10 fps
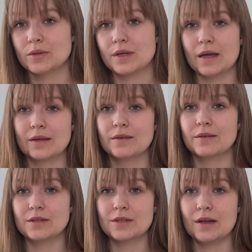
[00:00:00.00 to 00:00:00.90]
so I
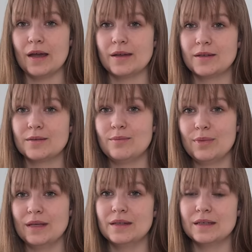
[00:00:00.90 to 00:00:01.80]
can like
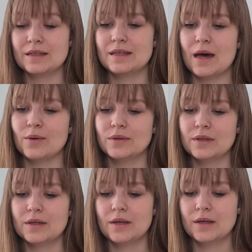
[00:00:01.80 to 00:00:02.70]
pin it down
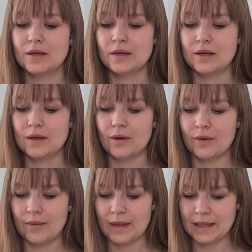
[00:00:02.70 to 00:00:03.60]

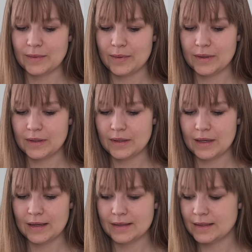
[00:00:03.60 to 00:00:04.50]
on that one
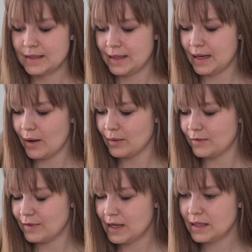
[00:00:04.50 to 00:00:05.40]
and see how it
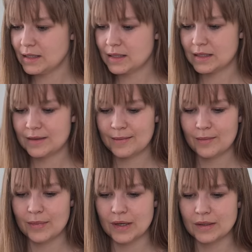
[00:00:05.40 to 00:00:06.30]
fits.
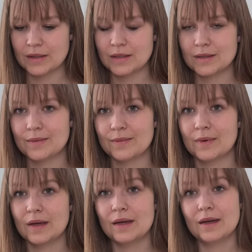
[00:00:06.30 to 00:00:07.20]
But
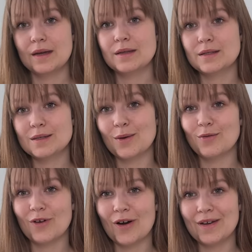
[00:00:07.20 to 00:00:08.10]
so
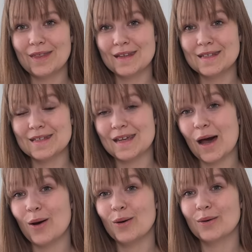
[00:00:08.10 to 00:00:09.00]
far this is
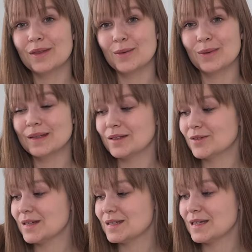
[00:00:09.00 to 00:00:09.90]
how the wedding
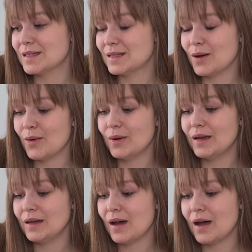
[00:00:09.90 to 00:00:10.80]
dress is
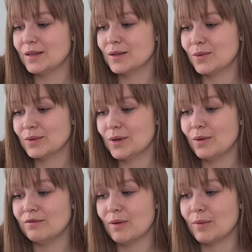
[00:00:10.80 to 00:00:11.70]
going. I don't know
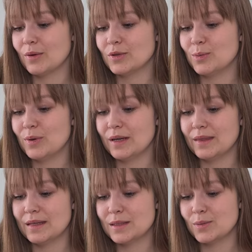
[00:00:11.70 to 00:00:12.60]
if I'm going to bring
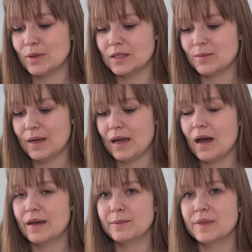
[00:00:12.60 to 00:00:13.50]
this with me.
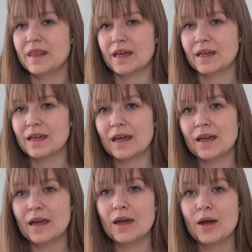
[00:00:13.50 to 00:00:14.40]
I'm
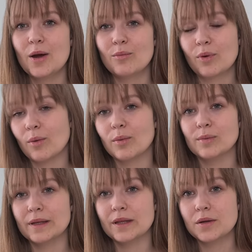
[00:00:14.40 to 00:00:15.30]
thinking
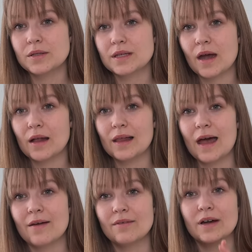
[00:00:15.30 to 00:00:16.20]
probably not. I'll
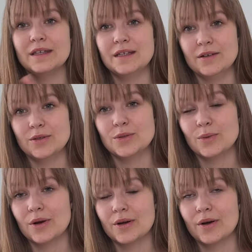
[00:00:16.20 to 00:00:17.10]
have a year to
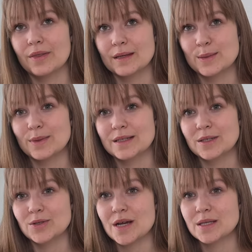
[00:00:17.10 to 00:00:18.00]
work on this wedding
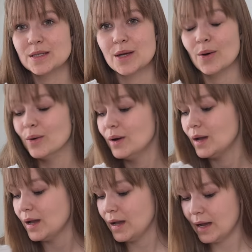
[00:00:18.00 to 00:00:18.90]
dress, so
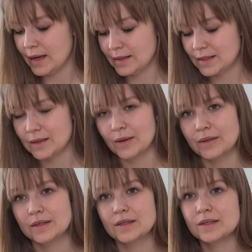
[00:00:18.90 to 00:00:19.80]
it's
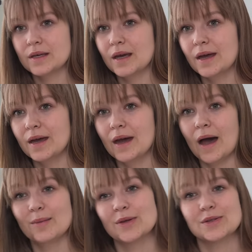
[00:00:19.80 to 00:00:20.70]
not
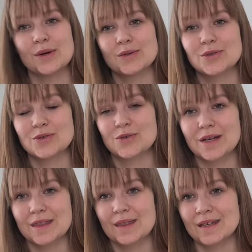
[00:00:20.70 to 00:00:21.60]
I'm not going to
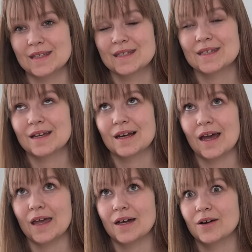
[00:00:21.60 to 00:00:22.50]
treat this
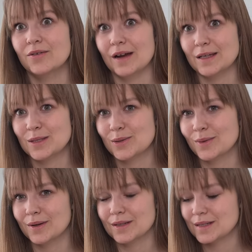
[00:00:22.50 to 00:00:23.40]
like a race
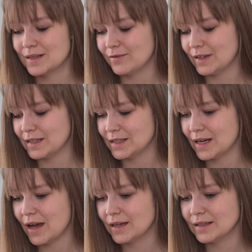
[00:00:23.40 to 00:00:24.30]
towards the finish
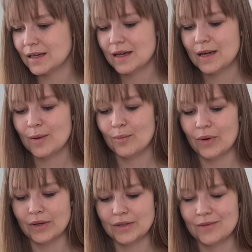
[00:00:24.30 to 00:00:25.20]
line.
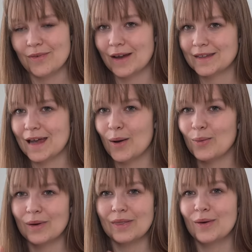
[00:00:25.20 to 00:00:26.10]
But right now
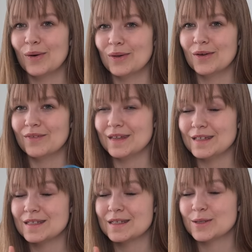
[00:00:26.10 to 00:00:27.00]
with all of
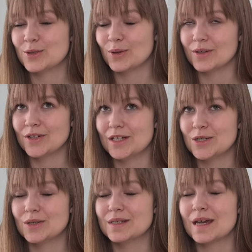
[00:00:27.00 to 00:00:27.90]
these shoulder
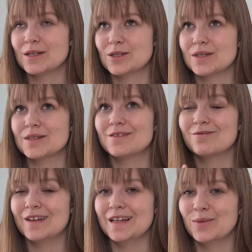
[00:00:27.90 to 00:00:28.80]
issues, I just
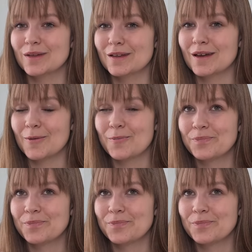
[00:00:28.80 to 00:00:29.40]
really wanna